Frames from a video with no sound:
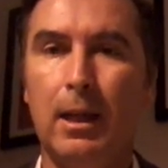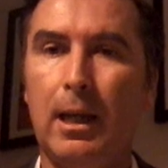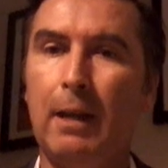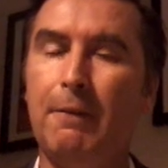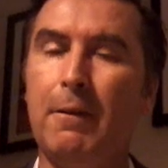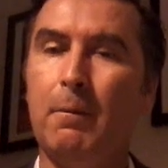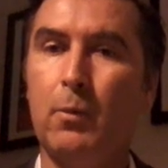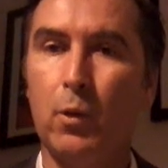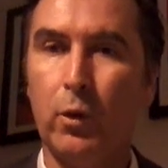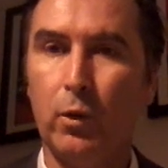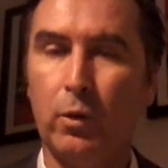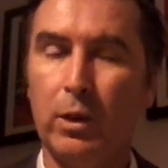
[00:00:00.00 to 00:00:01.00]
if a
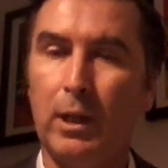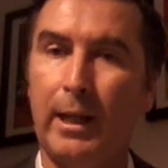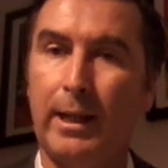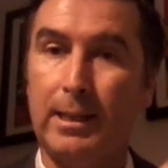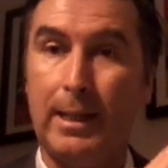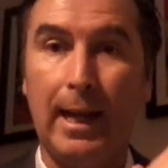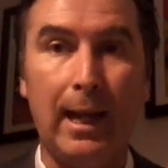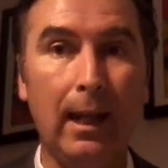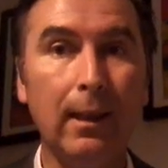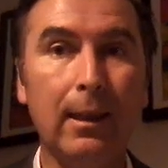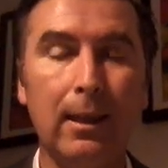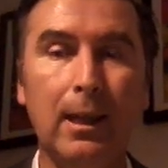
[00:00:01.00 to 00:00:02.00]
product is
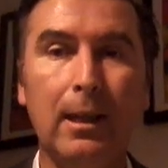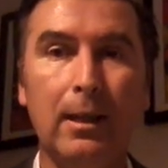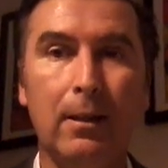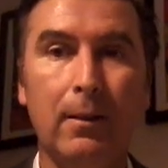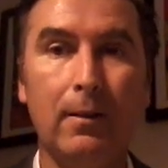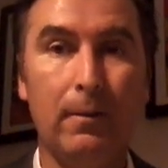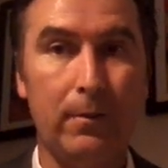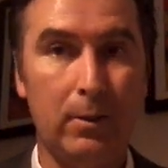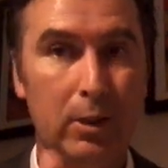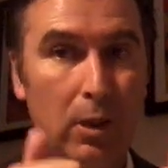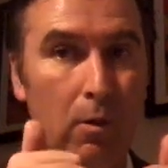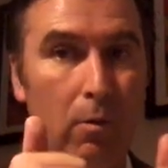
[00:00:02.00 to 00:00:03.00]
healthy,
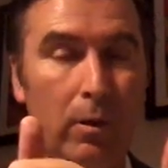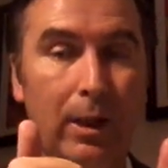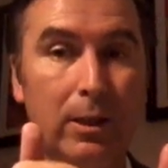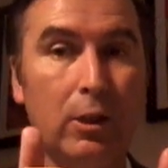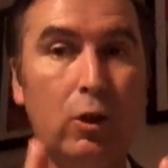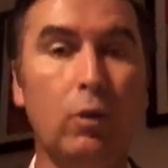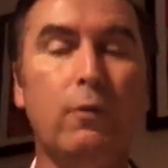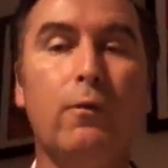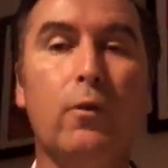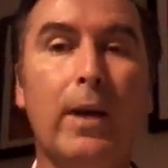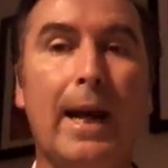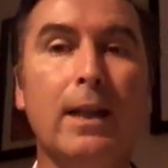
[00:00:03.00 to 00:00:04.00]
so it's good
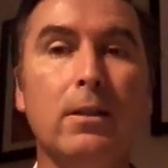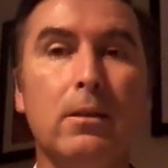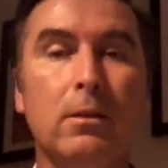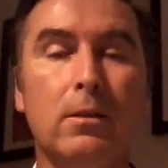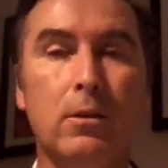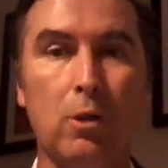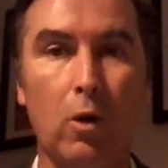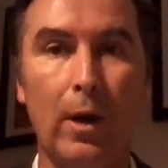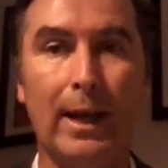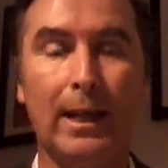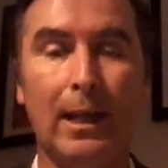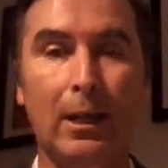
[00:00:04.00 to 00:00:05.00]
for us, so
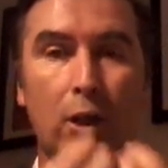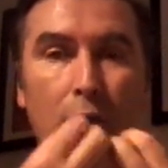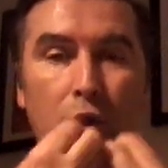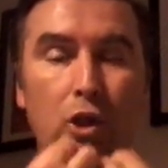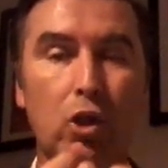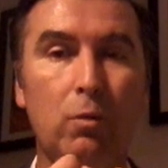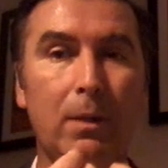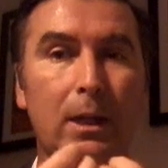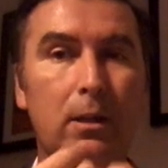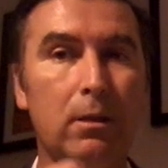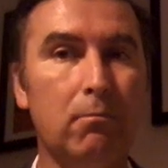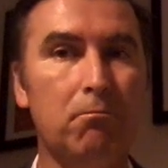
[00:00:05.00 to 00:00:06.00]
I can consume
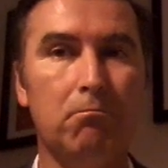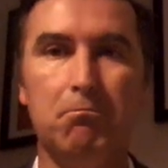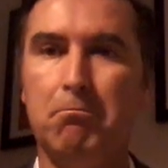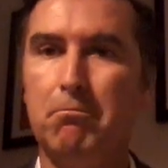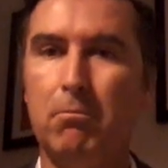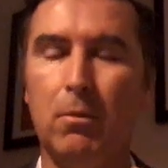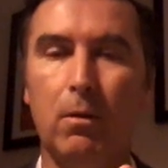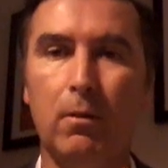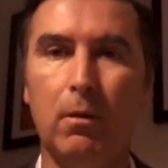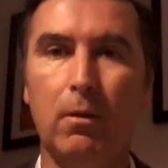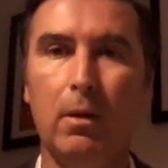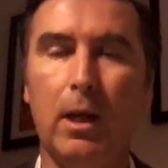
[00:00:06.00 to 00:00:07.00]
it
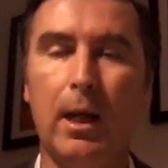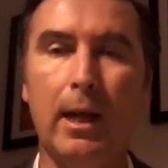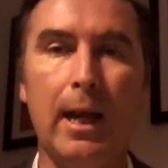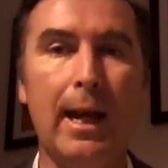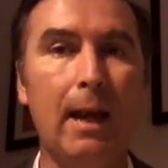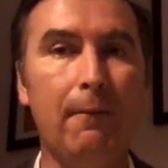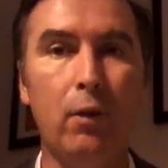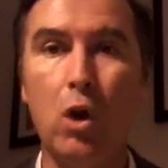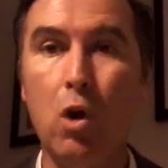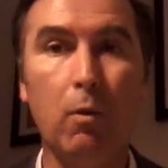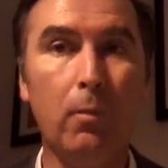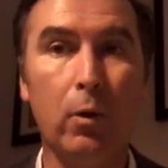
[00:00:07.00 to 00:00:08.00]
and I have
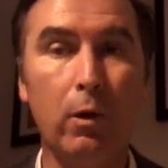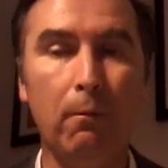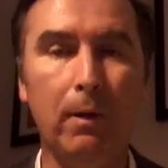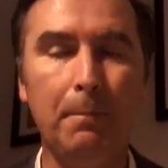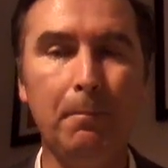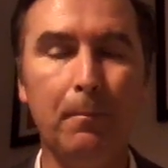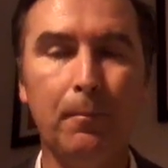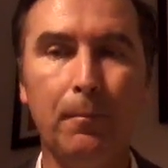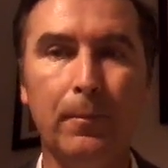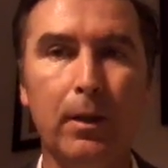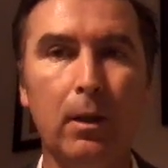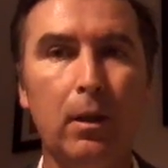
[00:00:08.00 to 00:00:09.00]
no problem.
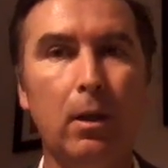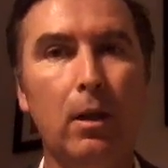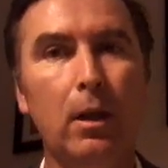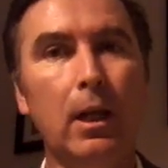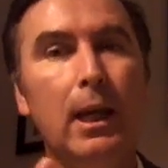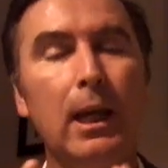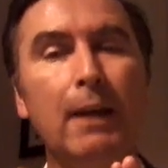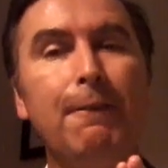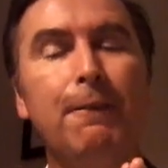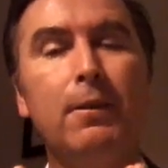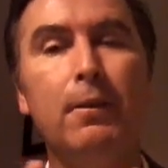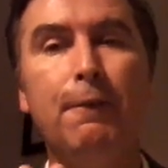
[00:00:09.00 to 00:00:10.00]

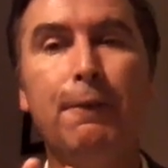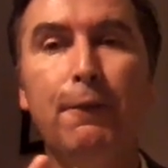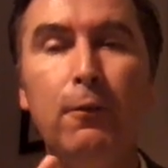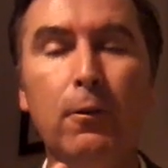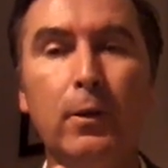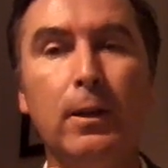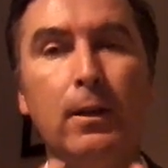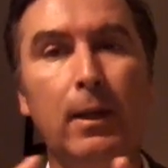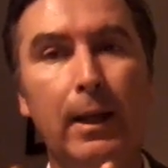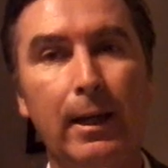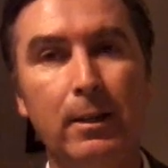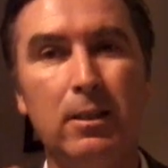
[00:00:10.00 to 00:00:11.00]
If the food
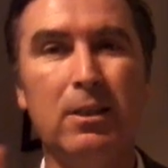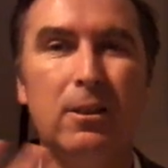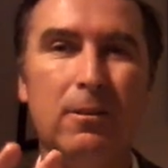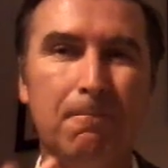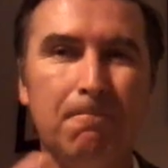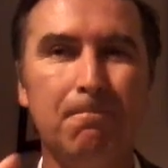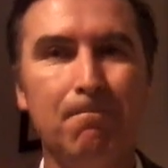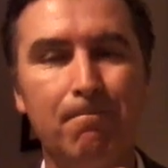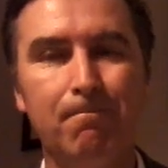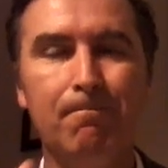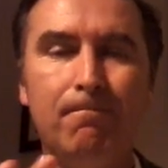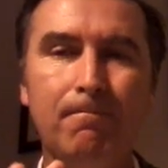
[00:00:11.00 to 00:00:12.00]
it's
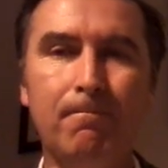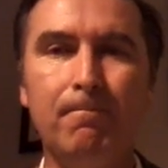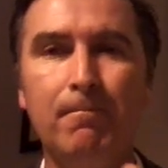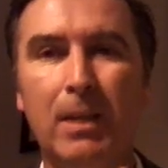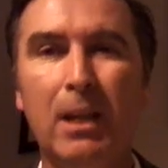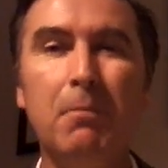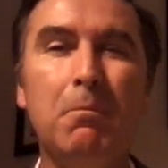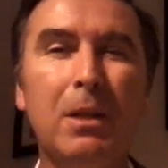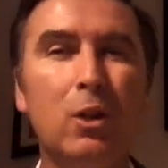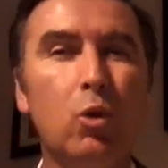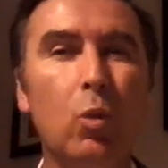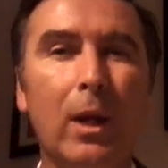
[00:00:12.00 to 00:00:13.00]
in
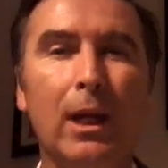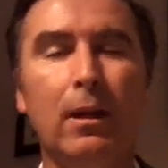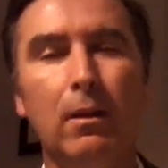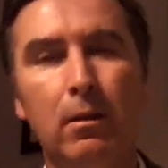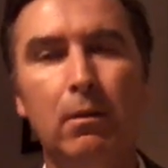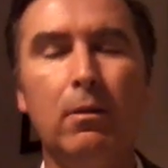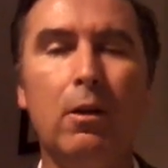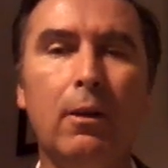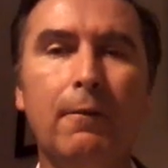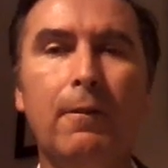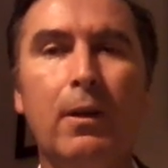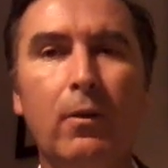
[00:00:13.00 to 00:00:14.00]
between,
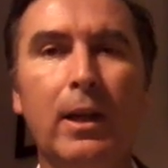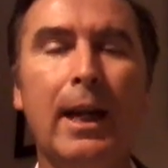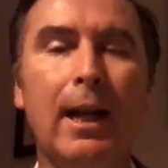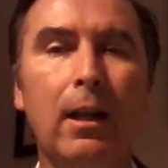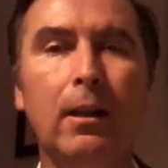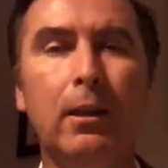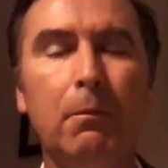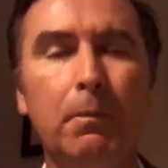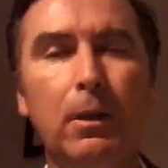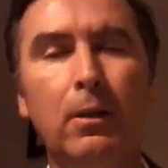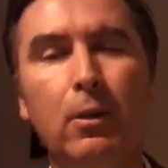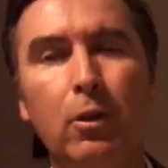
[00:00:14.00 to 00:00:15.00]
not very healthy, but